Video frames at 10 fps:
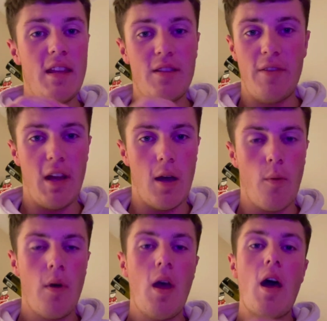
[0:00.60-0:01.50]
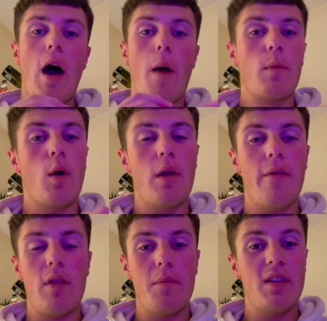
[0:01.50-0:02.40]
video, I'm going
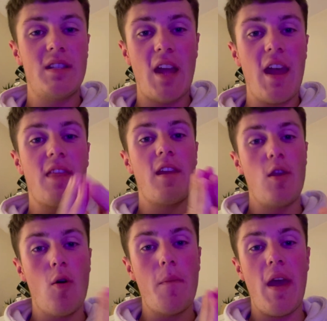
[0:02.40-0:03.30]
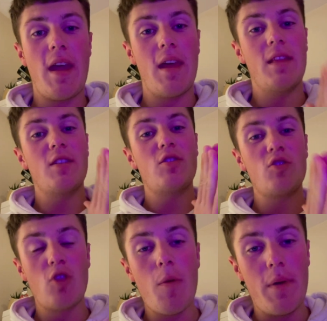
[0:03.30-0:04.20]
over the mistake that you're making that's
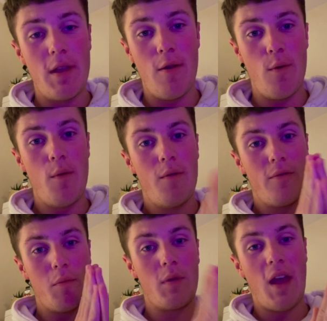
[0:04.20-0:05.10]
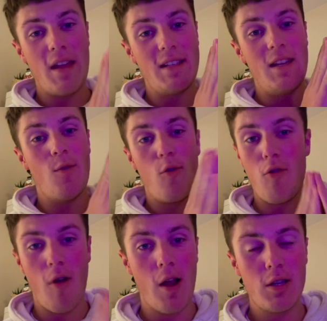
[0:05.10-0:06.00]
stopping you from getting your
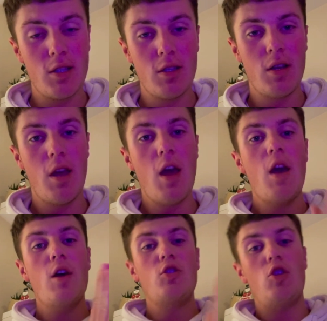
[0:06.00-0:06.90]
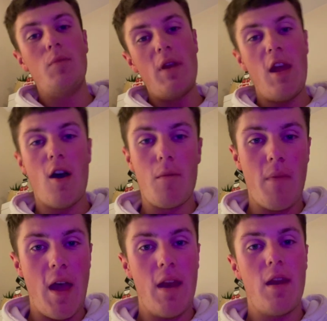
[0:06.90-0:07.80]
crush. Too many young
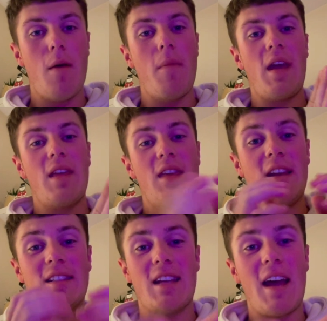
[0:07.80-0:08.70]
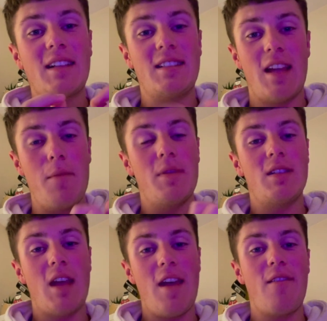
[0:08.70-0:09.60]
men are making the exact same
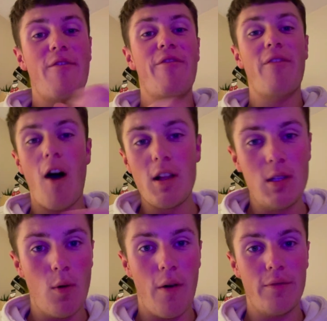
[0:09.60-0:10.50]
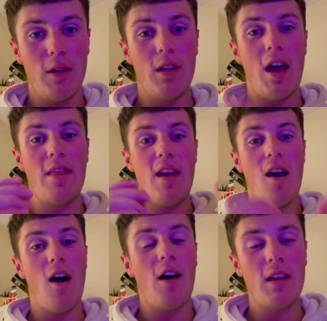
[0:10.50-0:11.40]
mistake far too often and they
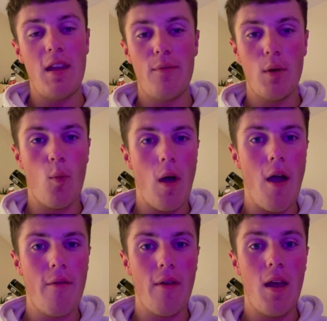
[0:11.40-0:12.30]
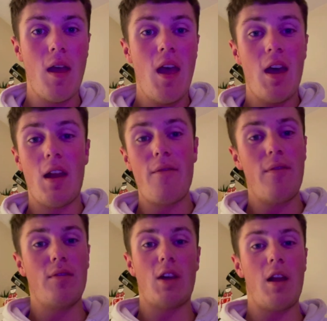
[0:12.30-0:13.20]
aren't even aware of it. And I've
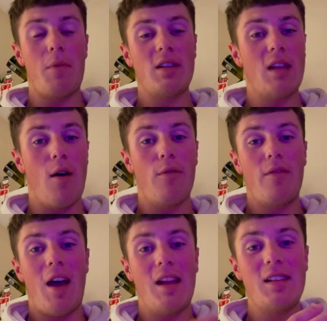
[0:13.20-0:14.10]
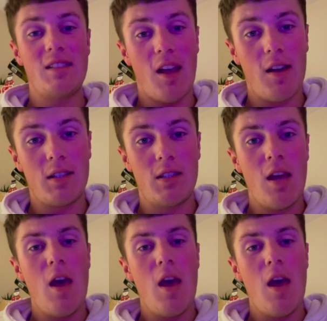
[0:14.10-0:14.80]
even done it myself and it sucks